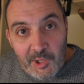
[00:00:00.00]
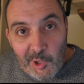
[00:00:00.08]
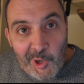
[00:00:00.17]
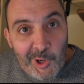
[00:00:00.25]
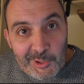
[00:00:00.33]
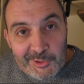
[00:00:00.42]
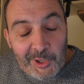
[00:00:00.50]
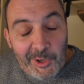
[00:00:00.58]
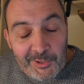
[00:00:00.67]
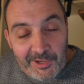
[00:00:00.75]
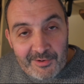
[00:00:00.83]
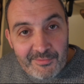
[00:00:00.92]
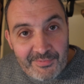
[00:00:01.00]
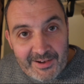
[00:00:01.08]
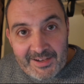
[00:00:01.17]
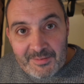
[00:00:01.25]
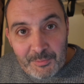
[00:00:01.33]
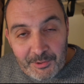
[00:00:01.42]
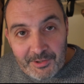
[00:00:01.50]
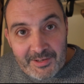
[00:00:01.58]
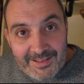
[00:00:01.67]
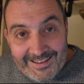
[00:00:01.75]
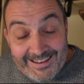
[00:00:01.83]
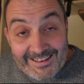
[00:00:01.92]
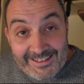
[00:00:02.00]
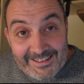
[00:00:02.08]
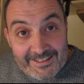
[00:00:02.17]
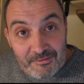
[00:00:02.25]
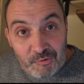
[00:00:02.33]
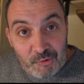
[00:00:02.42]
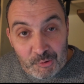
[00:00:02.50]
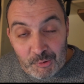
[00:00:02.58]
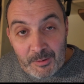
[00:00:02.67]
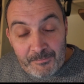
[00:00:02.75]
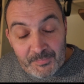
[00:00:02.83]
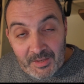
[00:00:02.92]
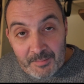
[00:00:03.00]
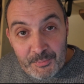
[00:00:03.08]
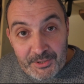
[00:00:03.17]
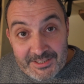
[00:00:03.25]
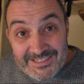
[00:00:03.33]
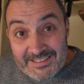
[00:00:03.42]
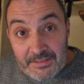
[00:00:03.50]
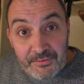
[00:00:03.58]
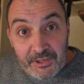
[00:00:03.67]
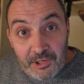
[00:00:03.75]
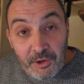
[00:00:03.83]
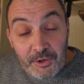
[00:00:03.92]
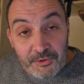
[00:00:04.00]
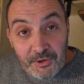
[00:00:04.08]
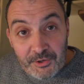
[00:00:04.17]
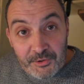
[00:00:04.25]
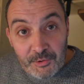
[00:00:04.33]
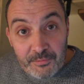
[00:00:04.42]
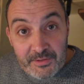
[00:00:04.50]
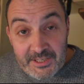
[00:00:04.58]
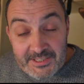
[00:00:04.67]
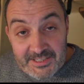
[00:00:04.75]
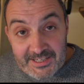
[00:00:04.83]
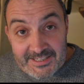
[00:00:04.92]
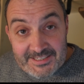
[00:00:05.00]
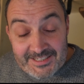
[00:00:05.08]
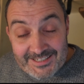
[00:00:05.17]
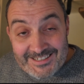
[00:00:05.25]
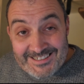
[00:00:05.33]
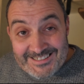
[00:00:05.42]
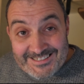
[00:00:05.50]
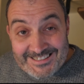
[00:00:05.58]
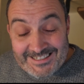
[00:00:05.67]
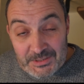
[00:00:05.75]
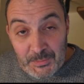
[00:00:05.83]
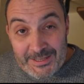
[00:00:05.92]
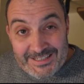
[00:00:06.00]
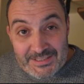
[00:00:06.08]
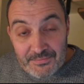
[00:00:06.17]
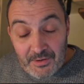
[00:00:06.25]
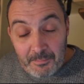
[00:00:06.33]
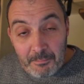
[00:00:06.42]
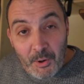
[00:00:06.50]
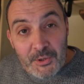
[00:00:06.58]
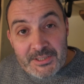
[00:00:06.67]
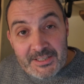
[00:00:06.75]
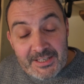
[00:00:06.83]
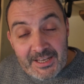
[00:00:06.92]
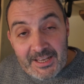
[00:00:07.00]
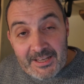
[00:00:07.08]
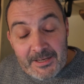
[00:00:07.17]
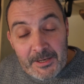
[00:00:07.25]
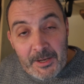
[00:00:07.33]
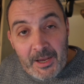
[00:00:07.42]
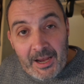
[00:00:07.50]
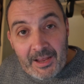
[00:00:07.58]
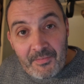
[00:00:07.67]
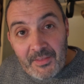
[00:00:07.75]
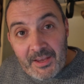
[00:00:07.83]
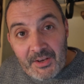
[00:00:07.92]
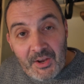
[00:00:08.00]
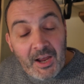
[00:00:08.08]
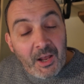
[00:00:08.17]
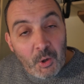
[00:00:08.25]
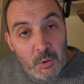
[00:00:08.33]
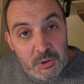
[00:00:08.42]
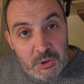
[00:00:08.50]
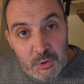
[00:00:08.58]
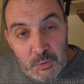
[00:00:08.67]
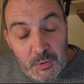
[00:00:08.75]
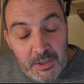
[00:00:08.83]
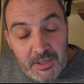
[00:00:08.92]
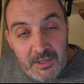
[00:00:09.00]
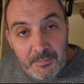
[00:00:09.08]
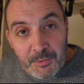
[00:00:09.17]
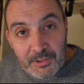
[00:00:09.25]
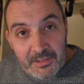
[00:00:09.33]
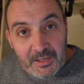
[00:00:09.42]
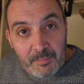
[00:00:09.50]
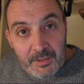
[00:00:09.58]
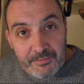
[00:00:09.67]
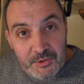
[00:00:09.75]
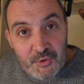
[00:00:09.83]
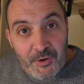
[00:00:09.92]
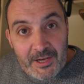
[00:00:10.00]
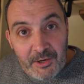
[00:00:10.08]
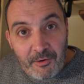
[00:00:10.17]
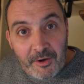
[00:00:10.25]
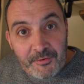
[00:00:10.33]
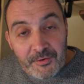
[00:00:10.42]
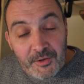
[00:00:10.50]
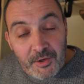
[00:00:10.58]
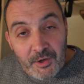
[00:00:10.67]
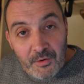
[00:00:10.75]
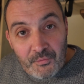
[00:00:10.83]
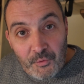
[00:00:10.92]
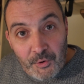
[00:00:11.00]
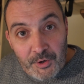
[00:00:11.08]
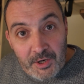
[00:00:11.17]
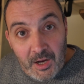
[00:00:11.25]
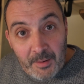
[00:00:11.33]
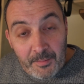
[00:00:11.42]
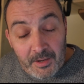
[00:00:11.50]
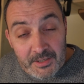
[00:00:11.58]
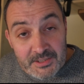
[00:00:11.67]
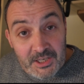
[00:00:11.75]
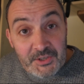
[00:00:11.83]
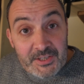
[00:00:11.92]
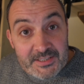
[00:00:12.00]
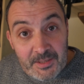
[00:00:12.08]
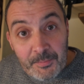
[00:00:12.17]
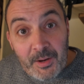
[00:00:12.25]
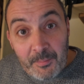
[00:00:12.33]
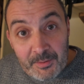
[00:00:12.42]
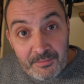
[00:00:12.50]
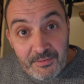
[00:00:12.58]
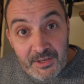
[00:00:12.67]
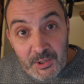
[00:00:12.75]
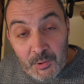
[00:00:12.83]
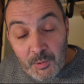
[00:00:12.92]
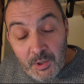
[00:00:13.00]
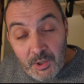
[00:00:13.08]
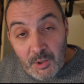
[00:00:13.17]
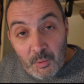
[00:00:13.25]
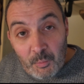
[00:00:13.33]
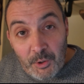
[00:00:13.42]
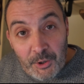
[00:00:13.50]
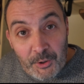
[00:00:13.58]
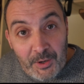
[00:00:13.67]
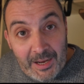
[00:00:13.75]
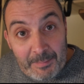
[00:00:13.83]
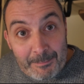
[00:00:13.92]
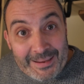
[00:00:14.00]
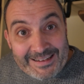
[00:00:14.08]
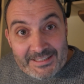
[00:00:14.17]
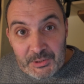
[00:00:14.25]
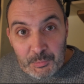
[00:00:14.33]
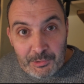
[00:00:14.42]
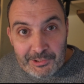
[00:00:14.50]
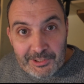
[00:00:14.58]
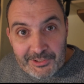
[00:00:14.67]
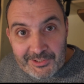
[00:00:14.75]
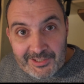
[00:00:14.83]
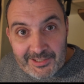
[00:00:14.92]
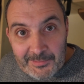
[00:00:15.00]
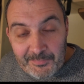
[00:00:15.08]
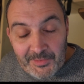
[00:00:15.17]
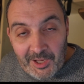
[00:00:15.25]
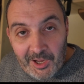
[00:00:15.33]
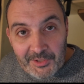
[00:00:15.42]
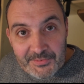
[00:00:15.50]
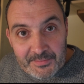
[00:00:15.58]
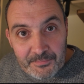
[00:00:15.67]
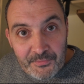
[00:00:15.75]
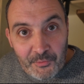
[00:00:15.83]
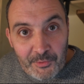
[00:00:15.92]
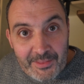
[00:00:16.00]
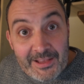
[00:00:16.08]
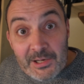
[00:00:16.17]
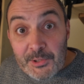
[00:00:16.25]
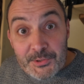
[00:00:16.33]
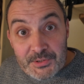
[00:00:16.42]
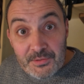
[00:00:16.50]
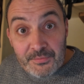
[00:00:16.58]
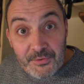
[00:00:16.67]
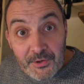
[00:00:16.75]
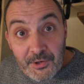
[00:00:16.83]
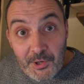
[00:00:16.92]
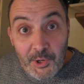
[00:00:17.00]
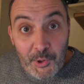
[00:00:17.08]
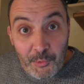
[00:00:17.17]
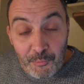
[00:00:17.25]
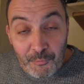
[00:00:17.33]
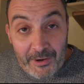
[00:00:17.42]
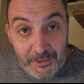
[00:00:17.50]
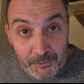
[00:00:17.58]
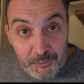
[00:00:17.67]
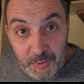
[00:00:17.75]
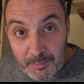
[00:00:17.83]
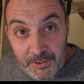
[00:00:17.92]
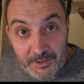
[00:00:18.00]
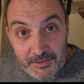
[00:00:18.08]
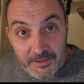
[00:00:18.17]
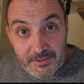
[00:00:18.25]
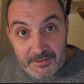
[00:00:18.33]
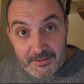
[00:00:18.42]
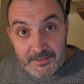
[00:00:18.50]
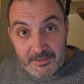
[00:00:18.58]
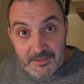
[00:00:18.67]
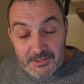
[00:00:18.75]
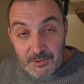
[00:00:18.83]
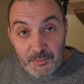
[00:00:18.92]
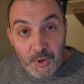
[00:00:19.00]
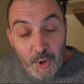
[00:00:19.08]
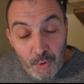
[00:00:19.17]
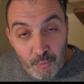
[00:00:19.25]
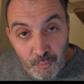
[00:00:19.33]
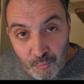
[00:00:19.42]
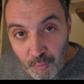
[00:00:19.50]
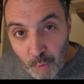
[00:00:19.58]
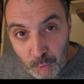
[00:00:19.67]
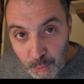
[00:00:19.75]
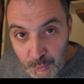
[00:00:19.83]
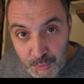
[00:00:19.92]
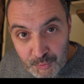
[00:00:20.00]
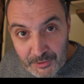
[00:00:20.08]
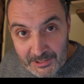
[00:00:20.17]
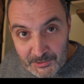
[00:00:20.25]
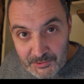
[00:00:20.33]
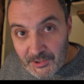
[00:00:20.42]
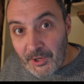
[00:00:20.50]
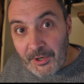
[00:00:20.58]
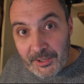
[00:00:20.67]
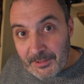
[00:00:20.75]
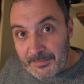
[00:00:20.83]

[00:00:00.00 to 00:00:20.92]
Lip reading: locked down, and in fact we're heading into a pretty significant lockdown over these next 6 weeks from Boxing Day. And then I'll also put a little bit of a trailer out for a Sunday's upcoming video where I'm back in the woodland hunting for that elusive Red October. So roll those trailers now.